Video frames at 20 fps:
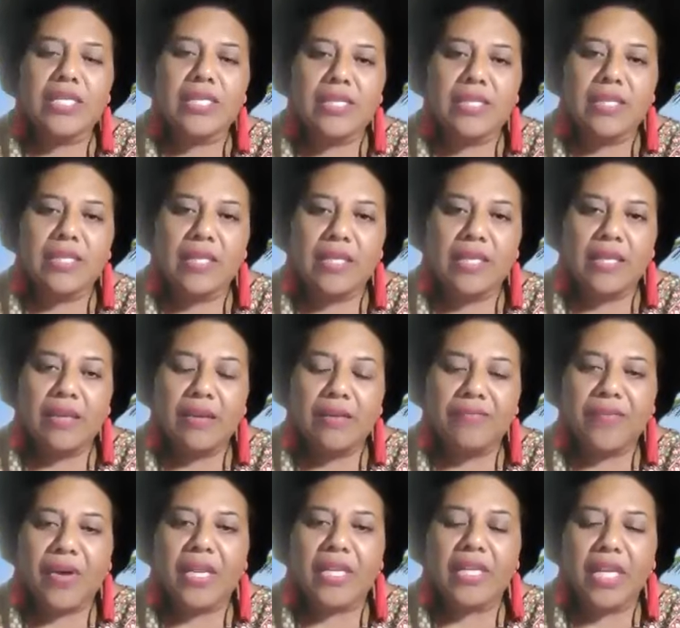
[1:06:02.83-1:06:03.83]
is the
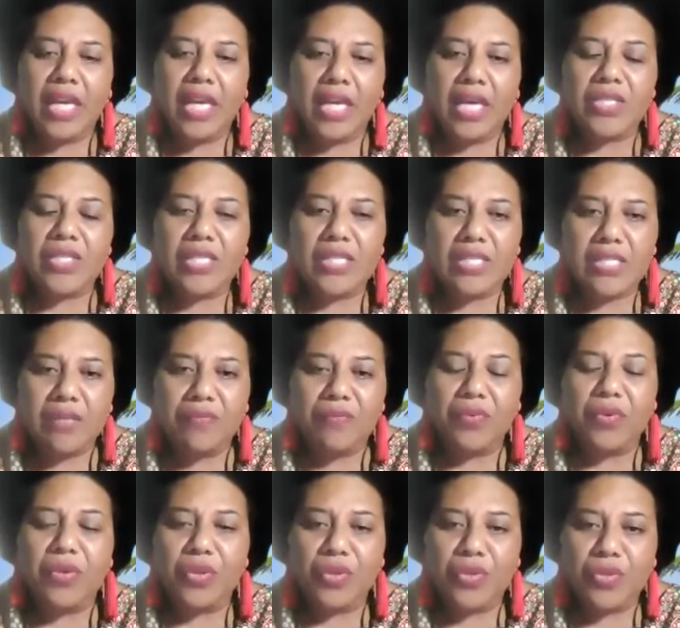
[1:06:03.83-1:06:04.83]
funding agency
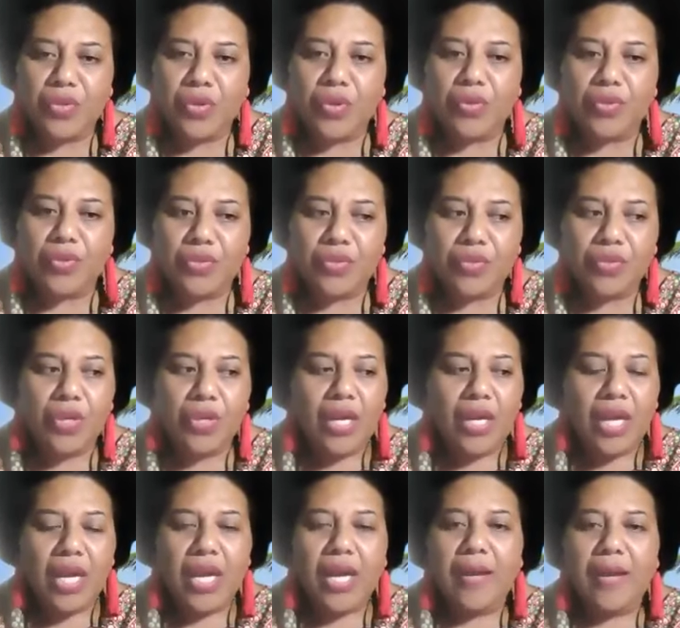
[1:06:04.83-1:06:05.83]
for you to go to.
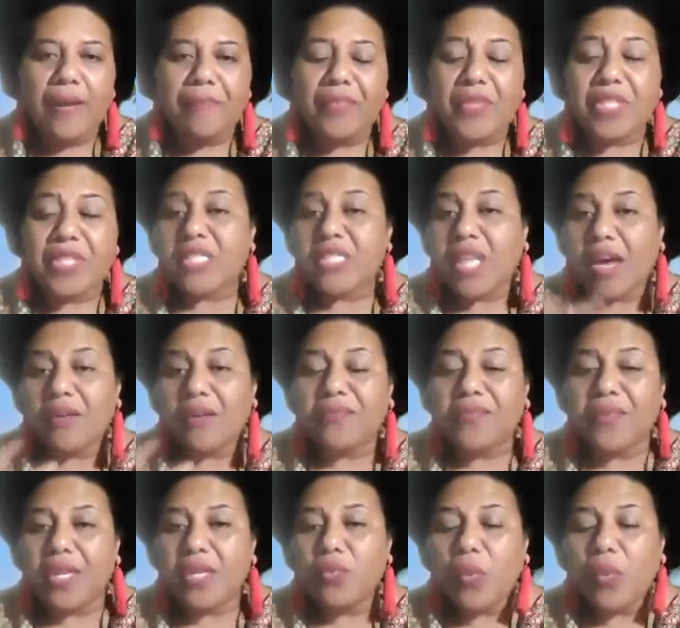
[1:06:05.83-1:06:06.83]
The
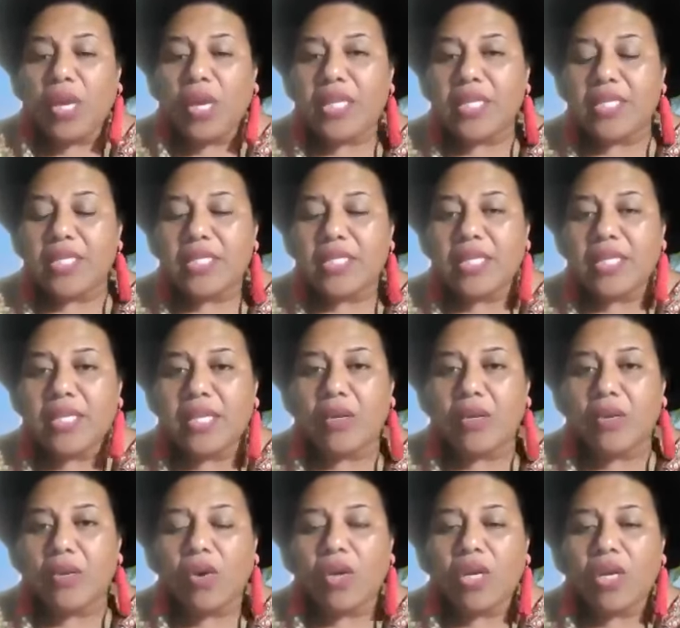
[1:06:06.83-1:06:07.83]
staff in Wellington and
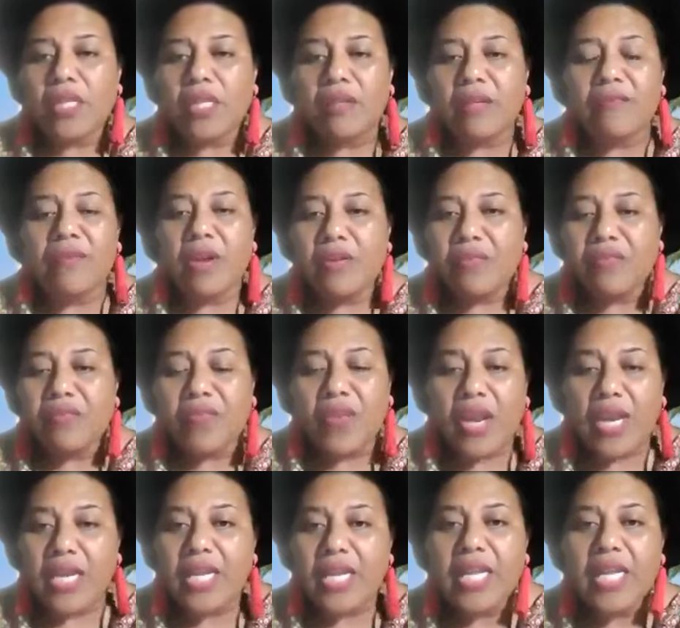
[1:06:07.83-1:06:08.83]
Auckland, they're very
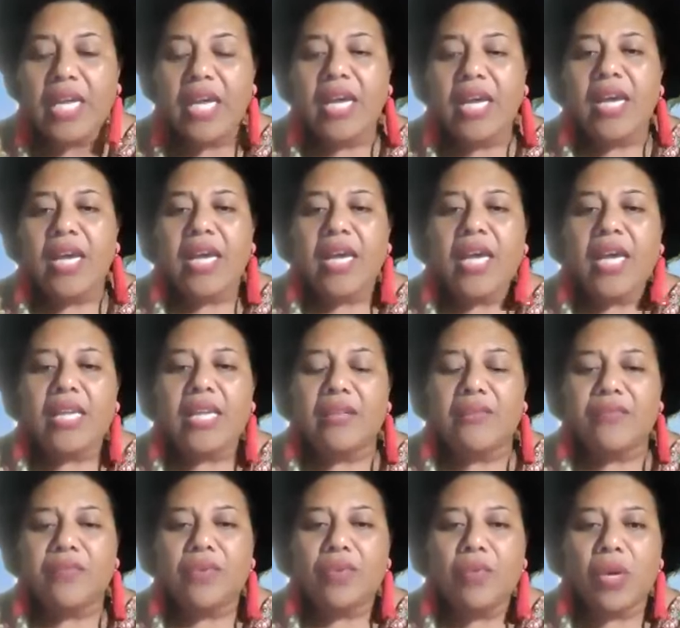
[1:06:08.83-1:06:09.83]
friendly. And
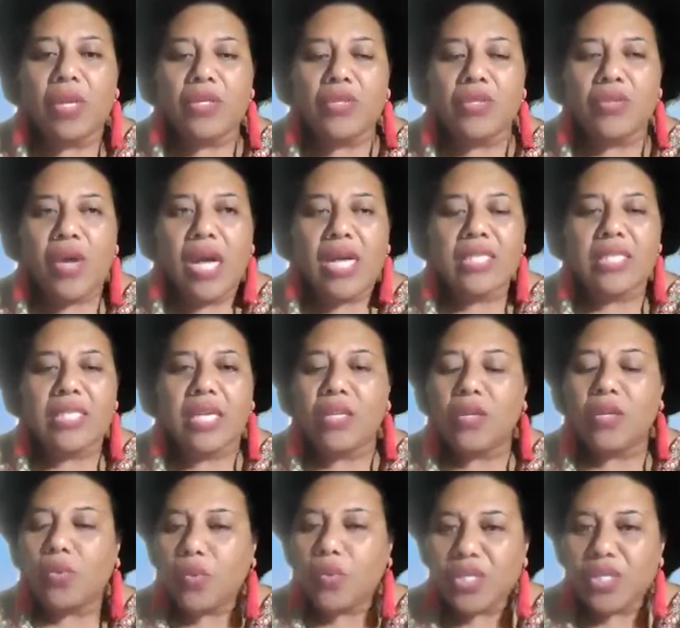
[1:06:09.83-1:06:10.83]
if you want to ask
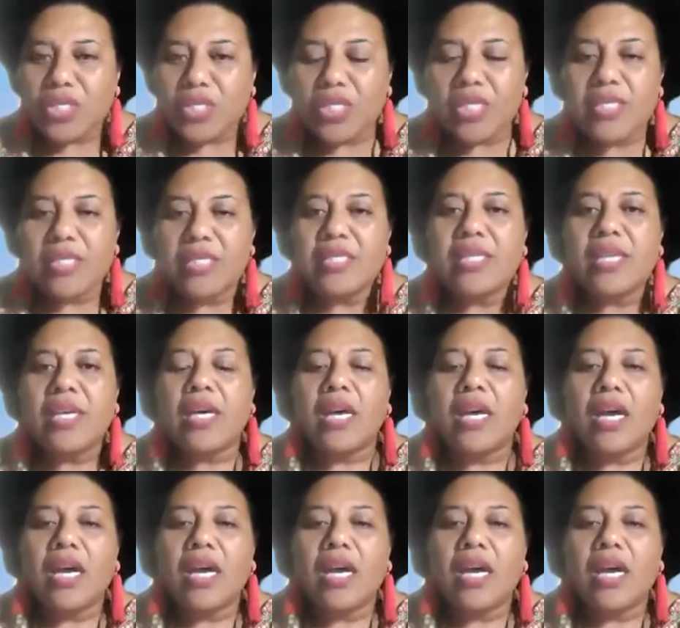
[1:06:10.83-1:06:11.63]
any questions,